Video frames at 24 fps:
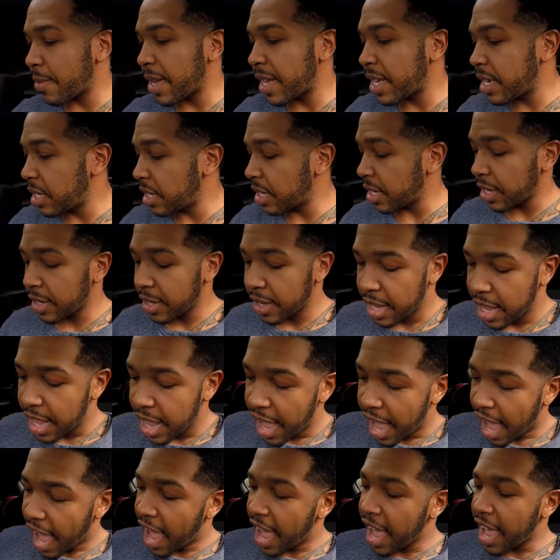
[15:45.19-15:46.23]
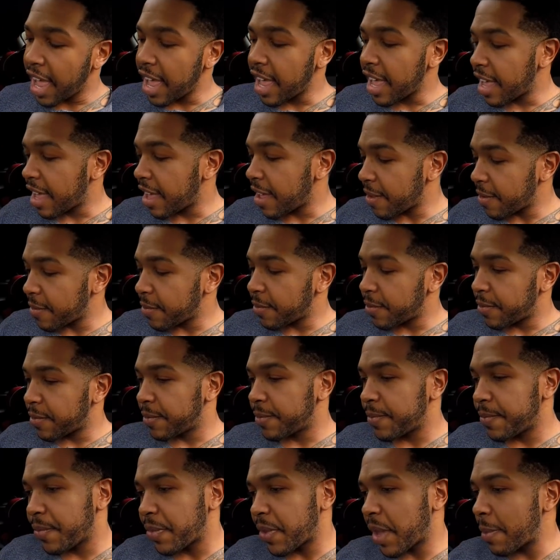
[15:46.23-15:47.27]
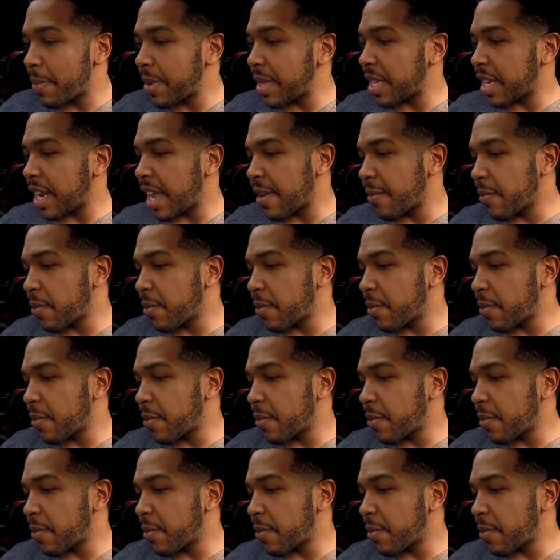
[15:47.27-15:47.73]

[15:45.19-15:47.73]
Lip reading: And look, I mean,